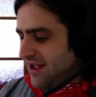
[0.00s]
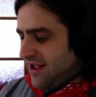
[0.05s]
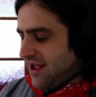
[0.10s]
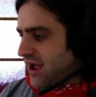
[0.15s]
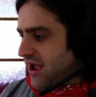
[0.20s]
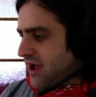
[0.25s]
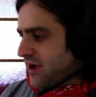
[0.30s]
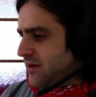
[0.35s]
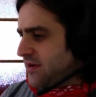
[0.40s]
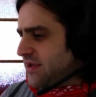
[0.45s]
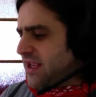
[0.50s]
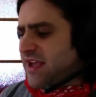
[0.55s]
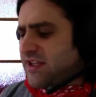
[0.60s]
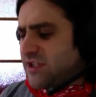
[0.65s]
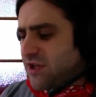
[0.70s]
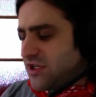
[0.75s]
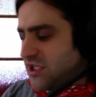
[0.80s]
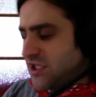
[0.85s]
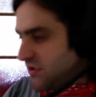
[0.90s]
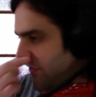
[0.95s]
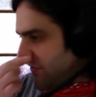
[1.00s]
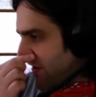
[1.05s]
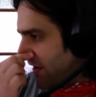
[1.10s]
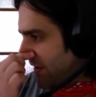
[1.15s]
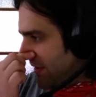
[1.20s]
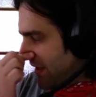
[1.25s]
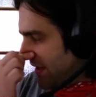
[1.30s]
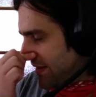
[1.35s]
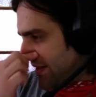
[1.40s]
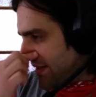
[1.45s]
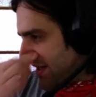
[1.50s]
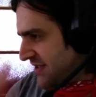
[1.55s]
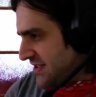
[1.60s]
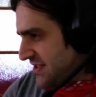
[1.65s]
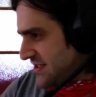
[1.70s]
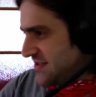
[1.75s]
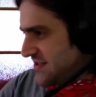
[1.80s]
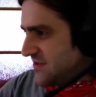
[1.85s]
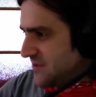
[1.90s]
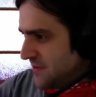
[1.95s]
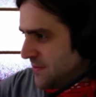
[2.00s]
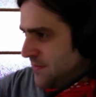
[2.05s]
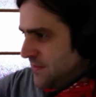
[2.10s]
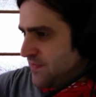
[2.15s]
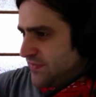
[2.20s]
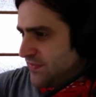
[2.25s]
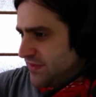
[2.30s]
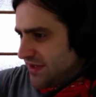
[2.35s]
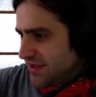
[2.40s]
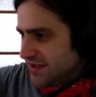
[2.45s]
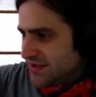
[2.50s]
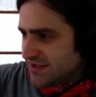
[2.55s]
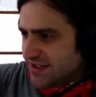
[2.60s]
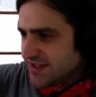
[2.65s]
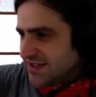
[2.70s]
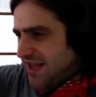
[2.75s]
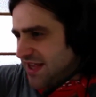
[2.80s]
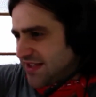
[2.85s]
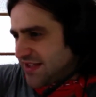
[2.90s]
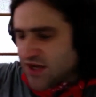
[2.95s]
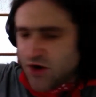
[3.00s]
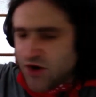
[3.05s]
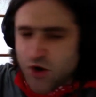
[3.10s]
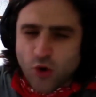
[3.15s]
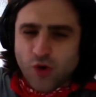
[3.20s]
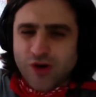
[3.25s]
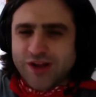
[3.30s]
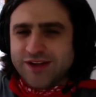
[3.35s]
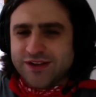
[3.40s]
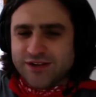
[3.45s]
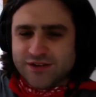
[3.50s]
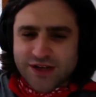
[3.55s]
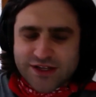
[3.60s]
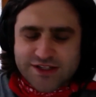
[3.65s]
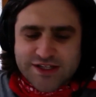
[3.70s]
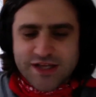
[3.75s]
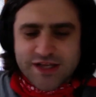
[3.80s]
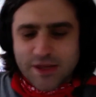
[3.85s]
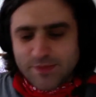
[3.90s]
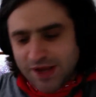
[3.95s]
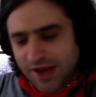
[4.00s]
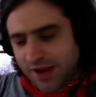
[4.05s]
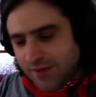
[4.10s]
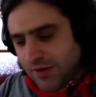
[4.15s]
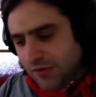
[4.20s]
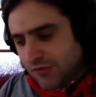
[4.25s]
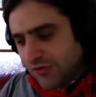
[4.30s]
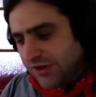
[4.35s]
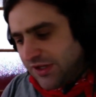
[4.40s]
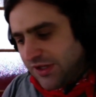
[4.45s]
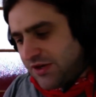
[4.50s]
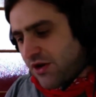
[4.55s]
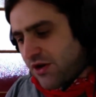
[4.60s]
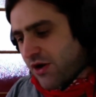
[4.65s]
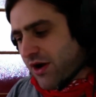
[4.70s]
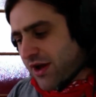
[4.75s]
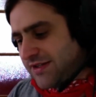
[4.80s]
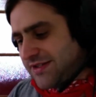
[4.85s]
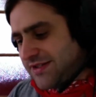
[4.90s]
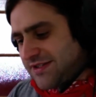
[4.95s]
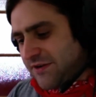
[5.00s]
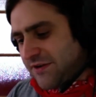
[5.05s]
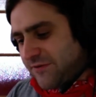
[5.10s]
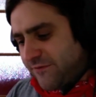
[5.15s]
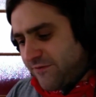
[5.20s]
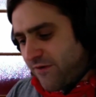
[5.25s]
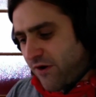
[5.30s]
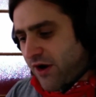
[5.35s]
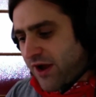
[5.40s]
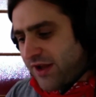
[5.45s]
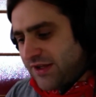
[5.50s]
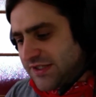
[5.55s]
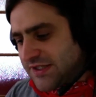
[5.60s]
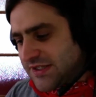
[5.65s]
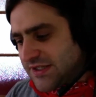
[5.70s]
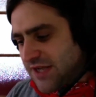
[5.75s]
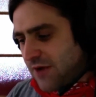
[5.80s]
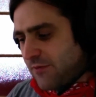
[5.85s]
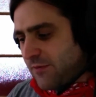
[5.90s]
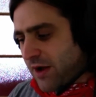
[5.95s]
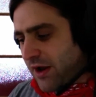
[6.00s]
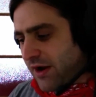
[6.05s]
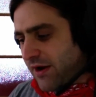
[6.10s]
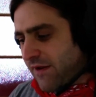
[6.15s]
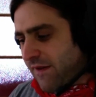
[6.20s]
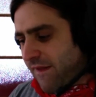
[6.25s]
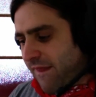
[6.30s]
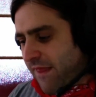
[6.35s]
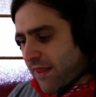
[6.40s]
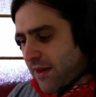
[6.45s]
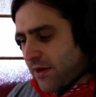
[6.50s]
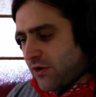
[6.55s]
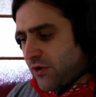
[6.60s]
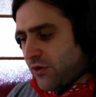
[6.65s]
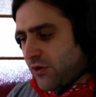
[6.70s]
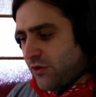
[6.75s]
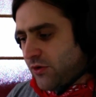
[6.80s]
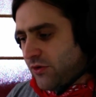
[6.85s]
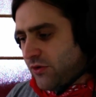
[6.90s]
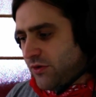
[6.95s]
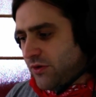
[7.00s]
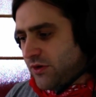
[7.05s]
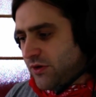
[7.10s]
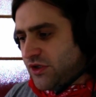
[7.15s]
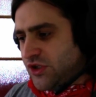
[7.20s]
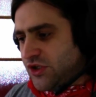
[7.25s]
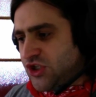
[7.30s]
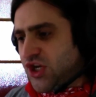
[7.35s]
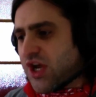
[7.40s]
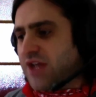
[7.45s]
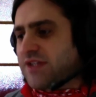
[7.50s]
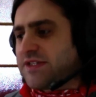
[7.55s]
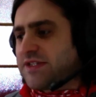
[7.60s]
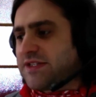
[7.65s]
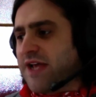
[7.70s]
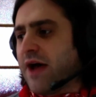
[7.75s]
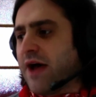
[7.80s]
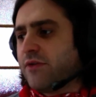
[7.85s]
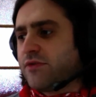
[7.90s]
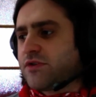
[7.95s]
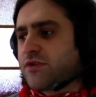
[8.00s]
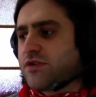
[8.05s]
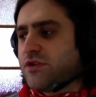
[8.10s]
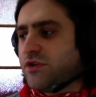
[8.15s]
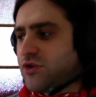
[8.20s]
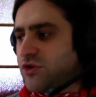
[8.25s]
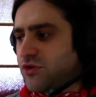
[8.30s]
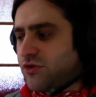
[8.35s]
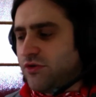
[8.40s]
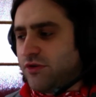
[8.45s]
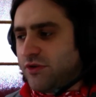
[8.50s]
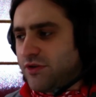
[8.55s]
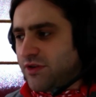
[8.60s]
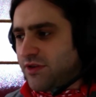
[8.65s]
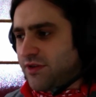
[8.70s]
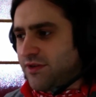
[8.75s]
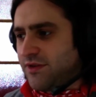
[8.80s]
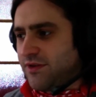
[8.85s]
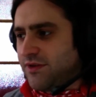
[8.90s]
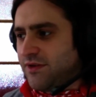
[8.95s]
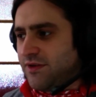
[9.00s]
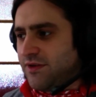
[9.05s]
So I just found it's just that's annoying. It'd be really nice to find someone who just tells the truth